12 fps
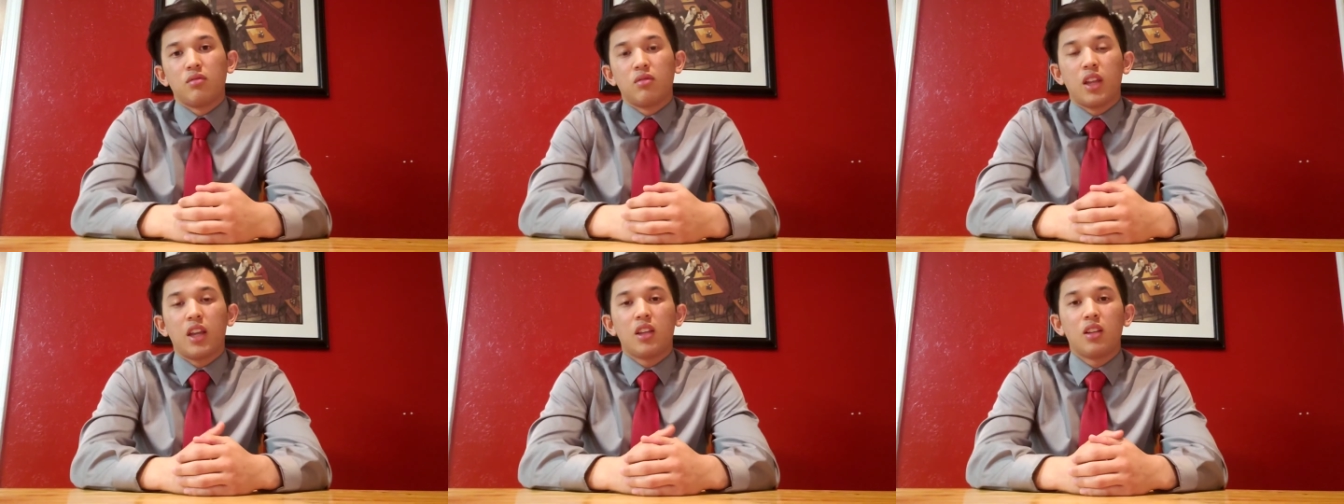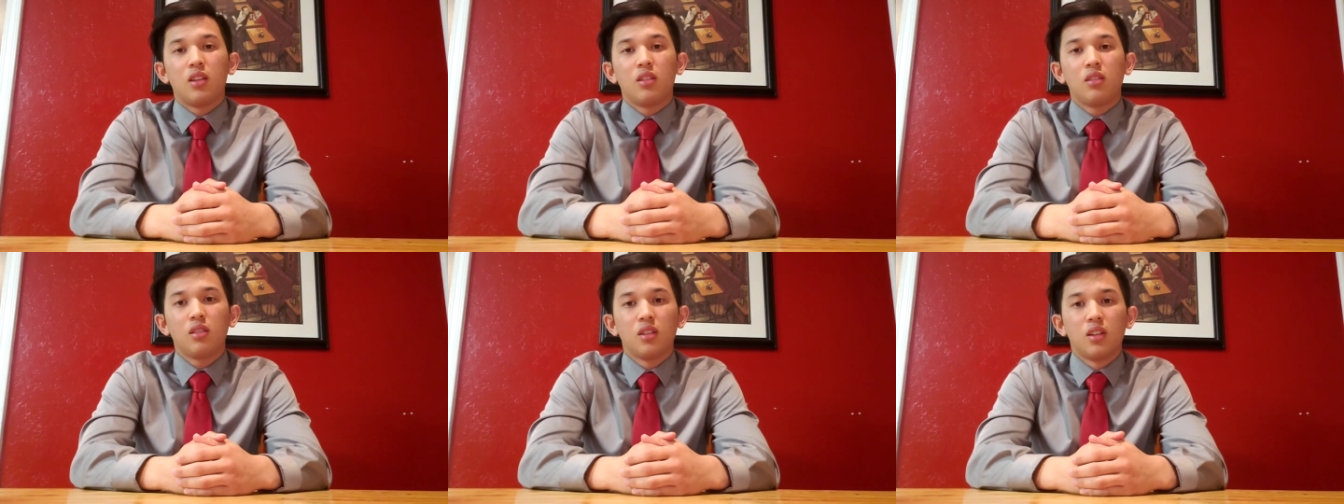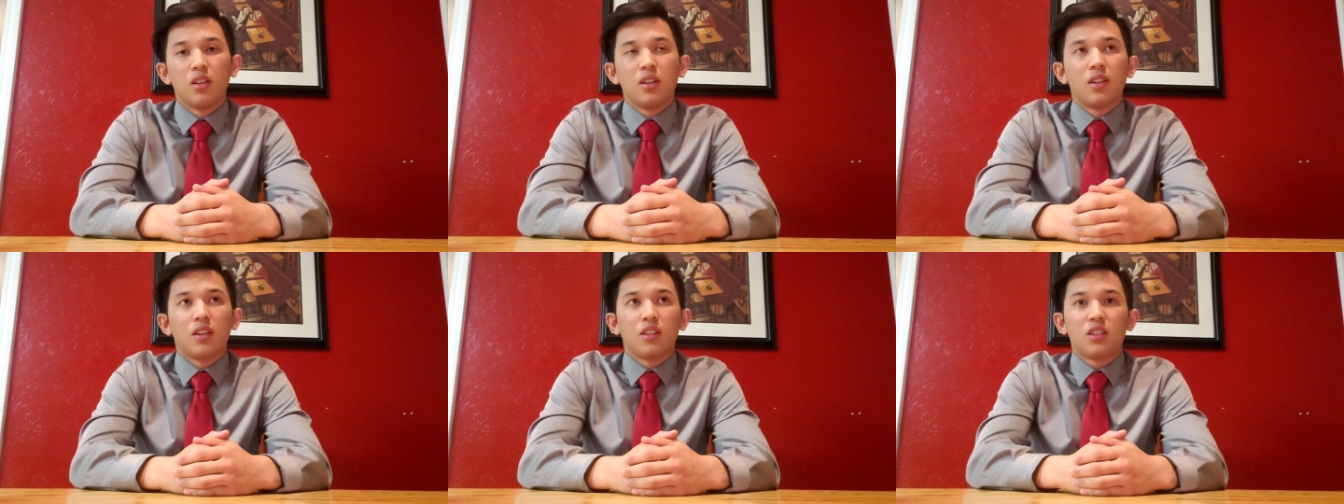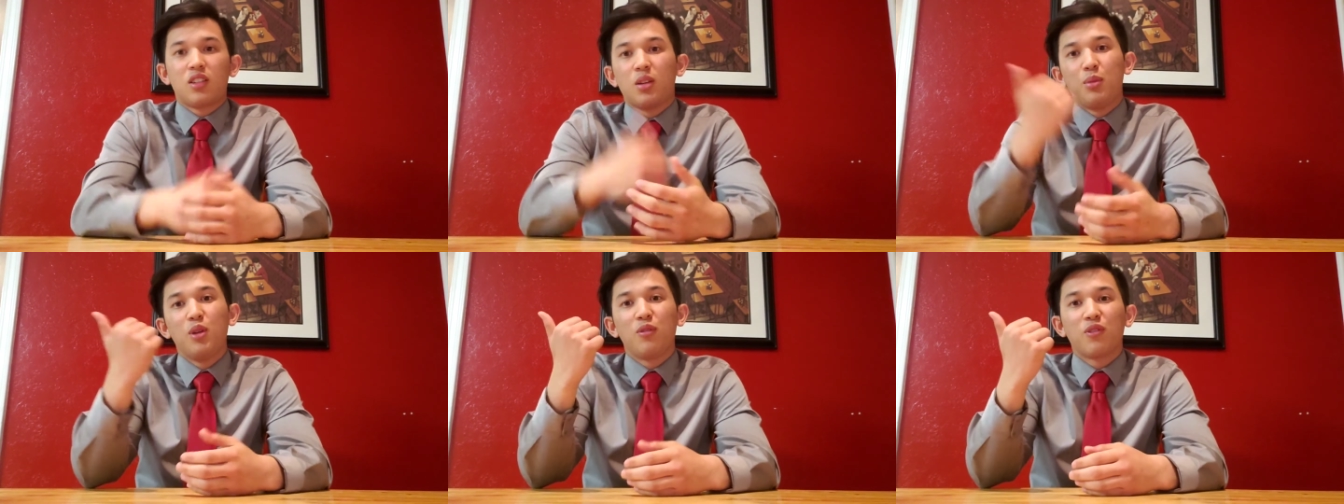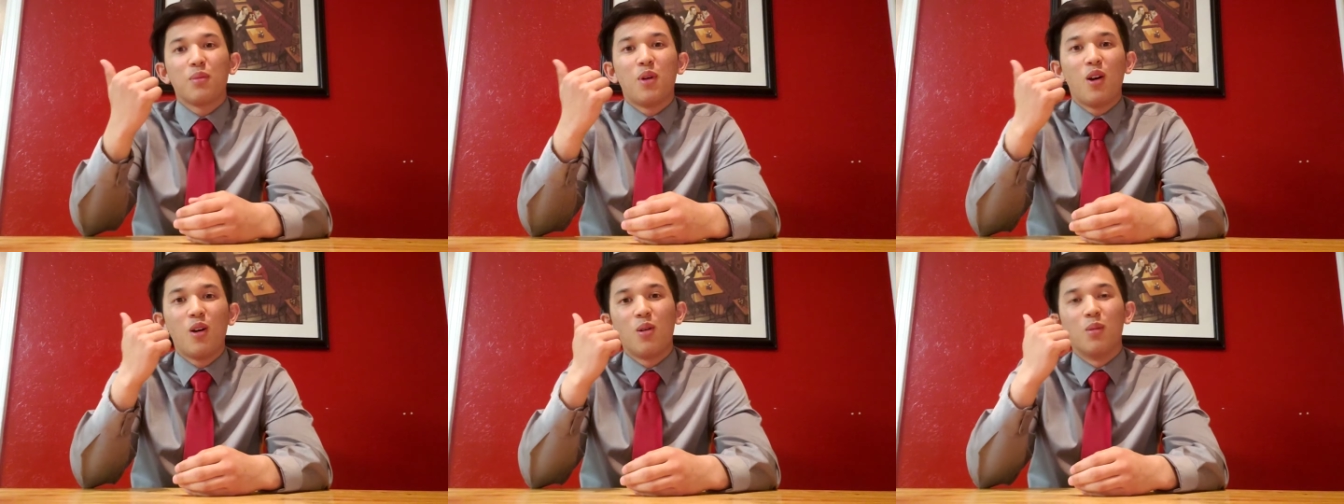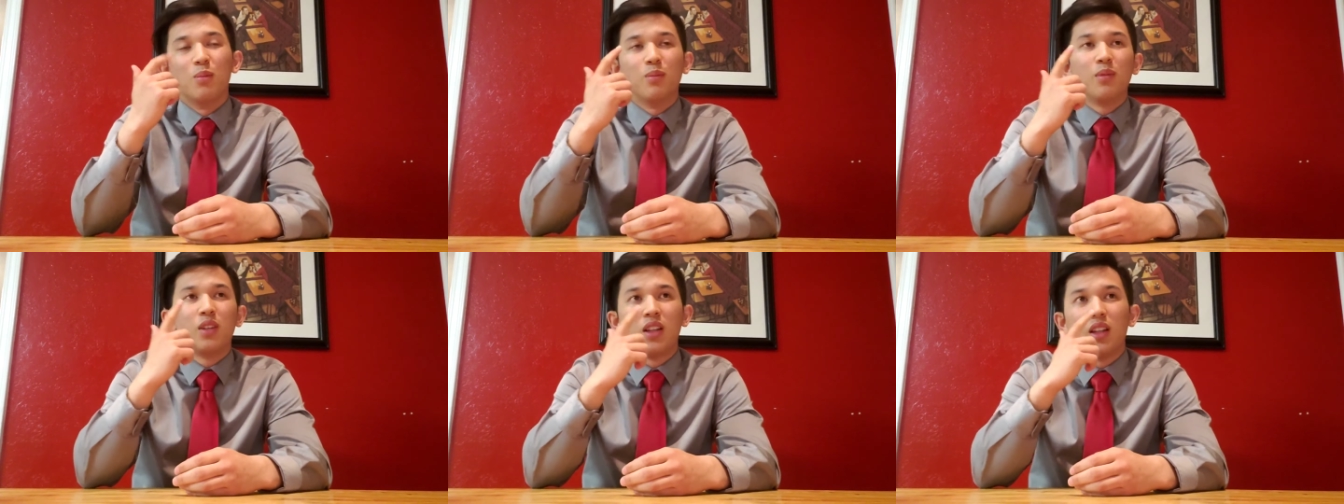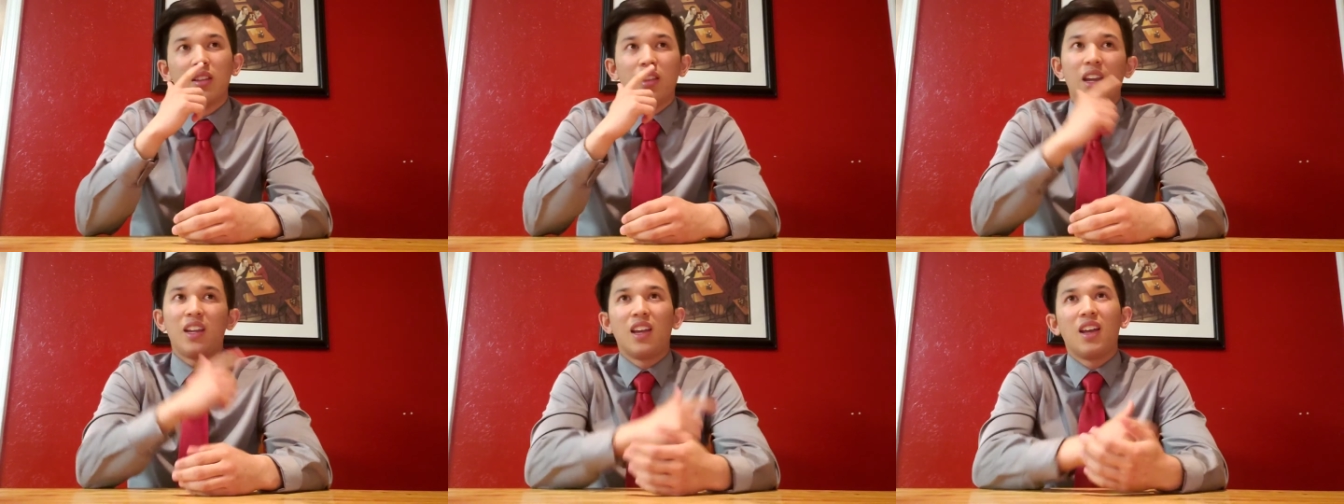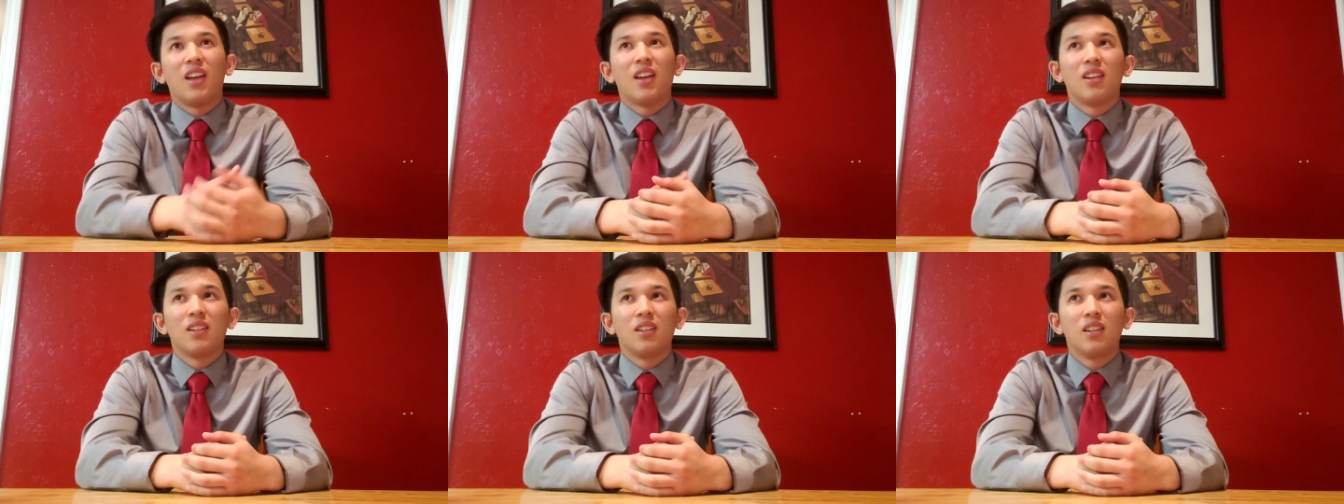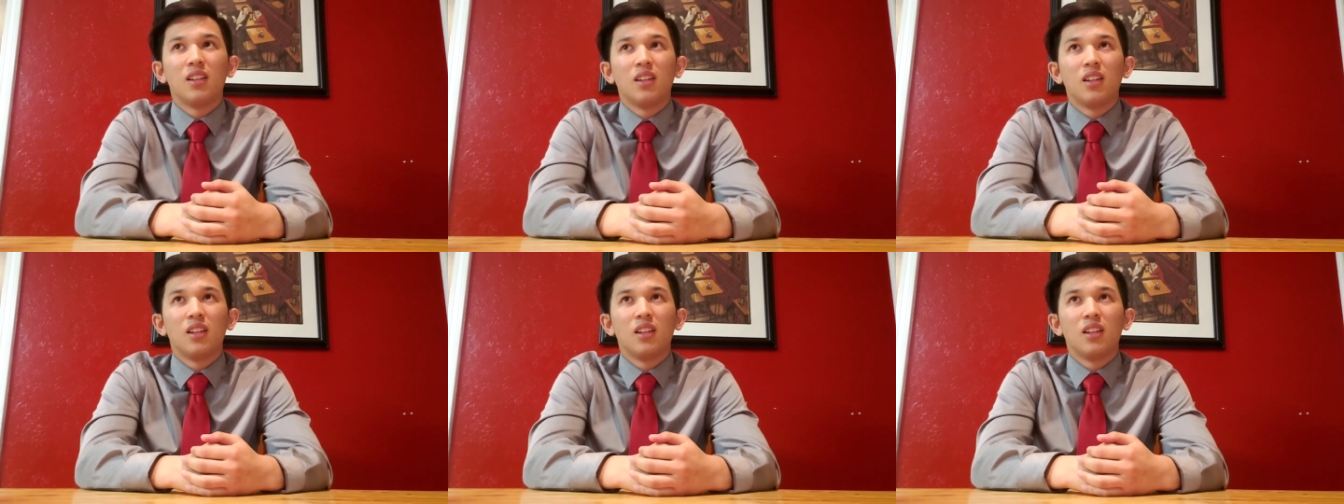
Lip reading: They can commute from home. They can